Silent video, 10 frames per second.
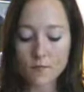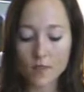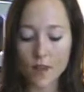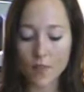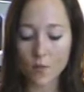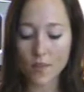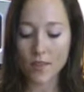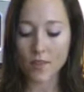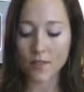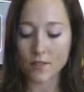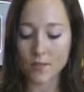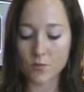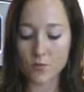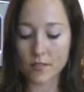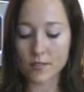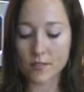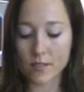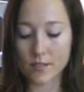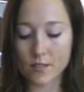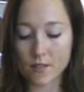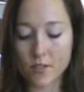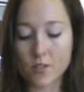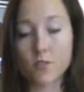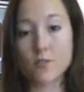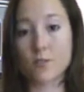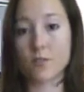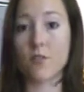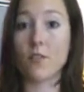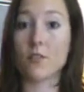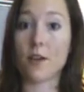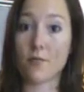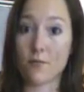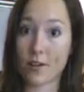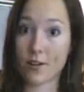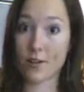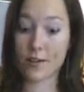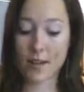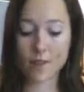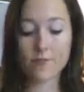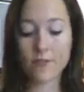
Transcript: And the way that I like to do this is make sure, first of all, that you have a very good knife.